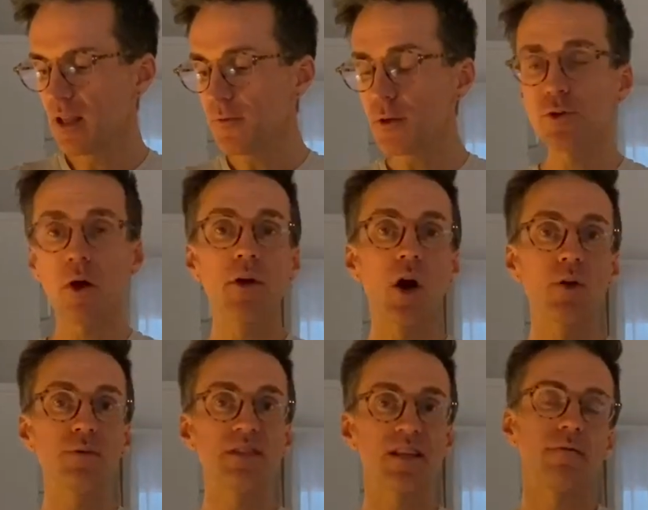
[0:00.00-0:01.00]
If you grow
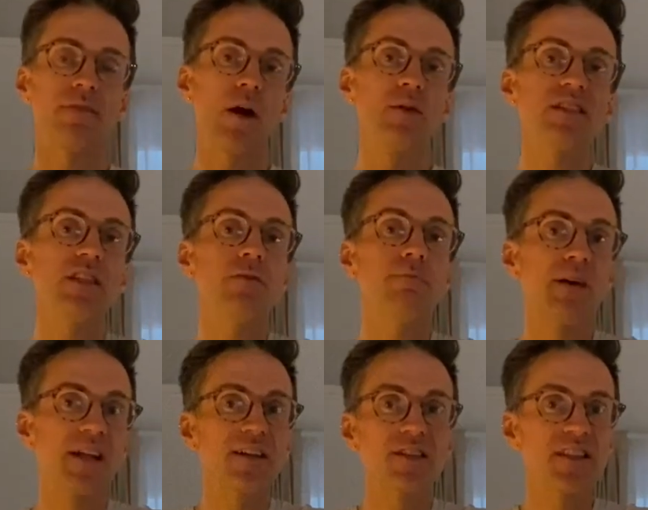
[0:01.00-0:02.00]
your own sunflowers, even
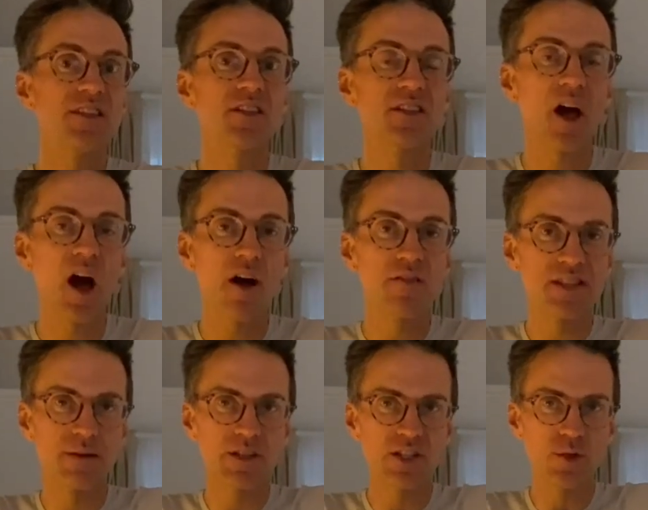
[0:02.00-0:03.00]
better, because then you can
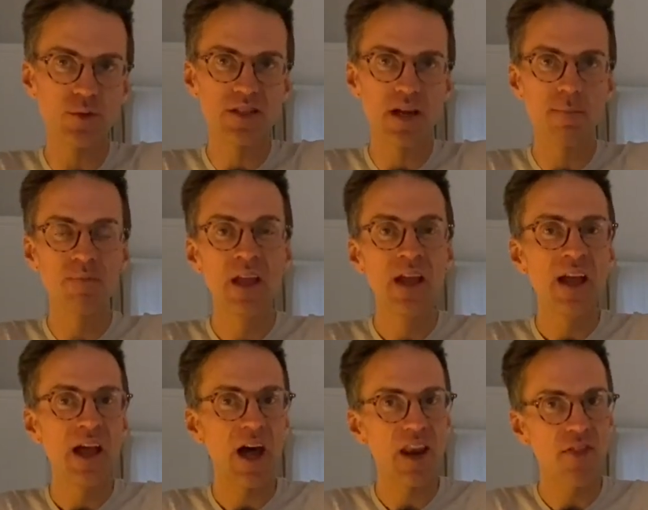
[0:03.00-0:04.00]
harvest them and use them.
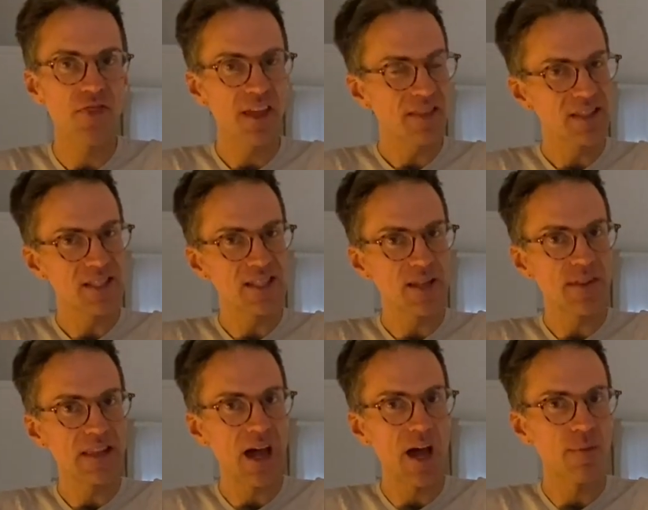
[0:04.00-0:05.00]
And I think this is
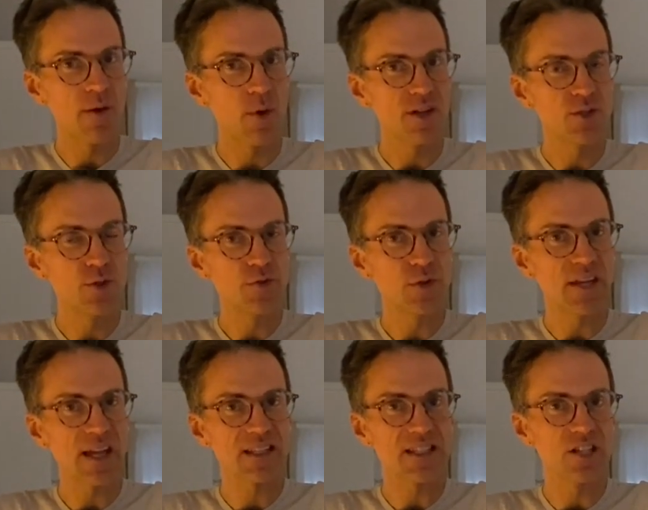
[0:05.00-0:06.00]
something that I might want to do for
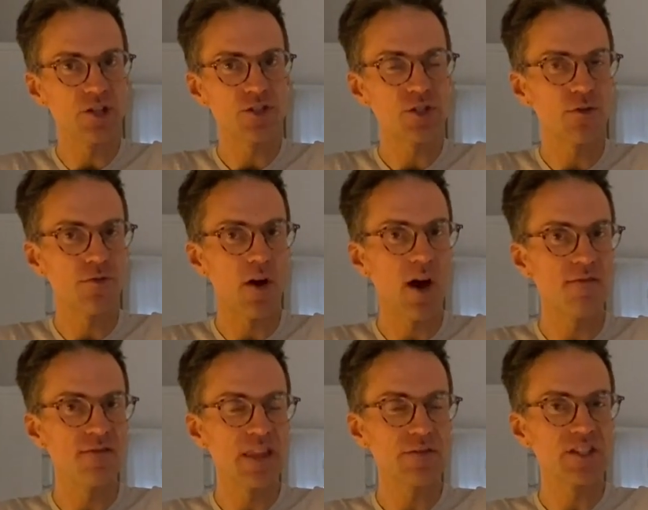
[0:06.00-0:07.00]
next year. So far
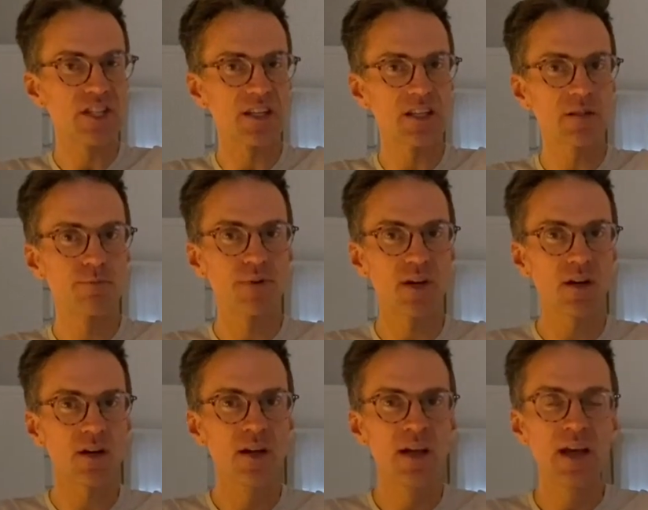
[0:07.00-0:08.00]
I've never done it,
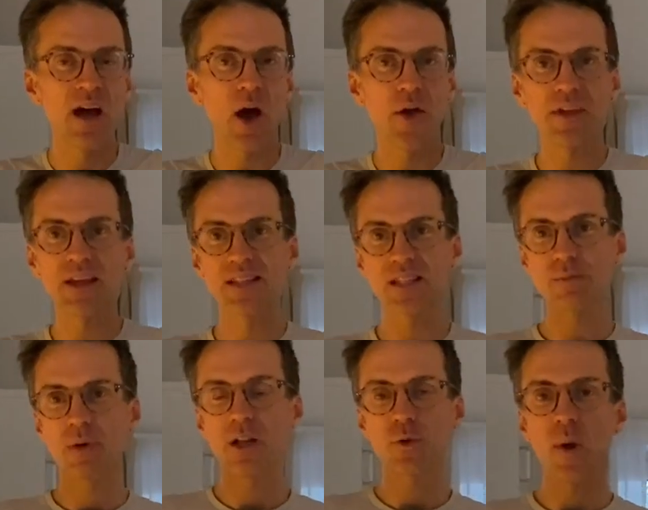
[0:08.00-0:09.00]
but I think it's a
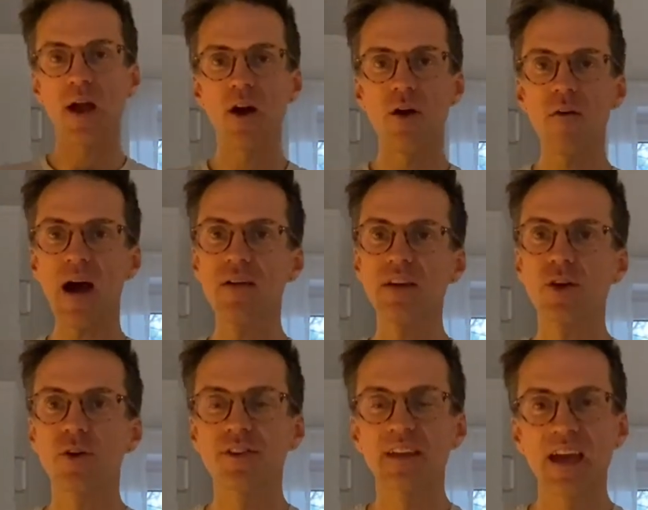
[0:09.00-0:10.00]
smart way of
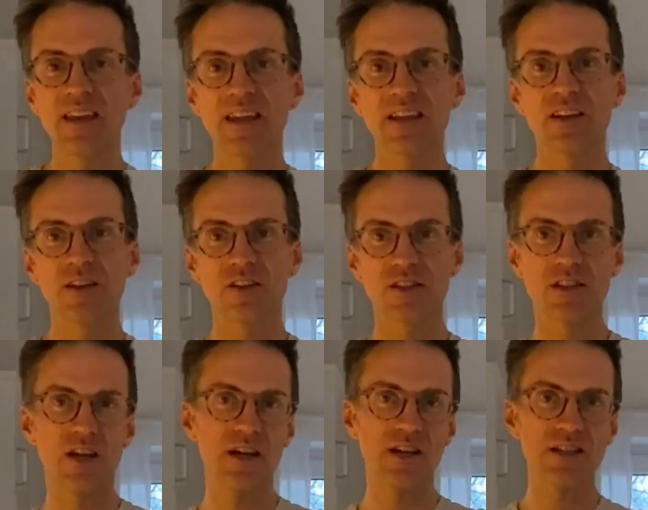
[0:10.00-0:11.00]
having organic
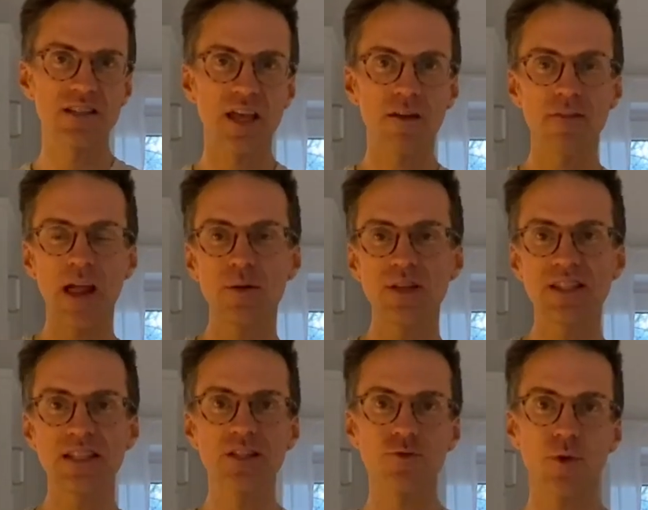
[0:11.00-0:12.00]
sunflower
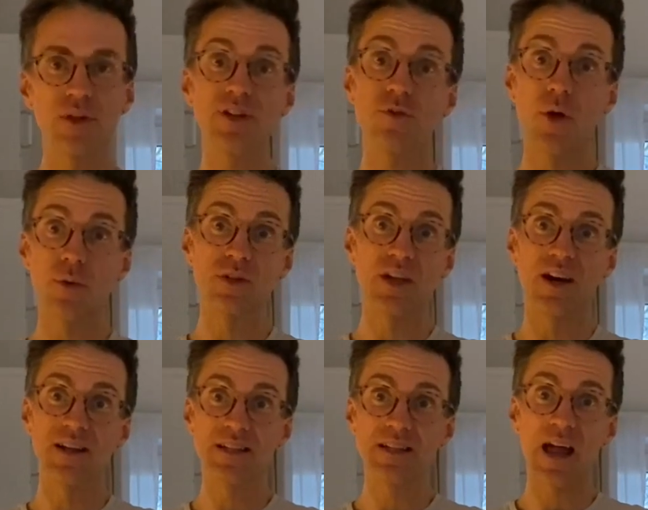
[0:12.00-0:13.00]
seeds grown in your own
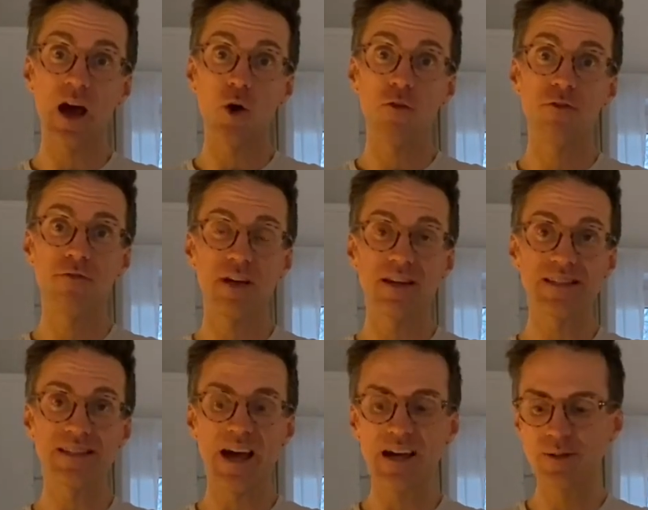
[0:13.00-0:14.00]
garden. How fun
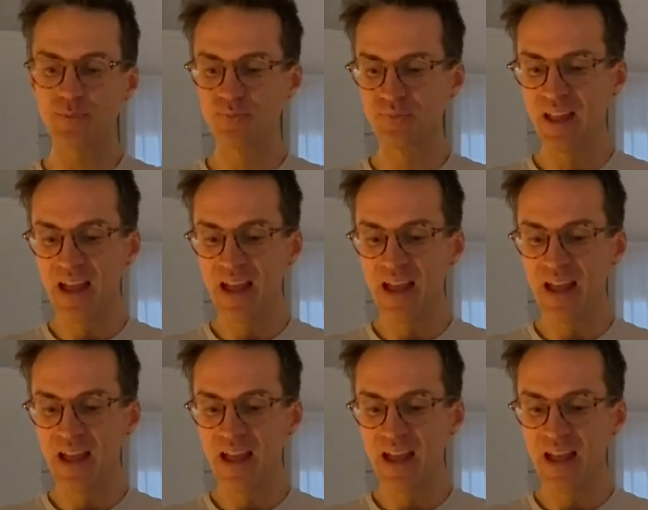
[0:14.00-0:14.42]
is that?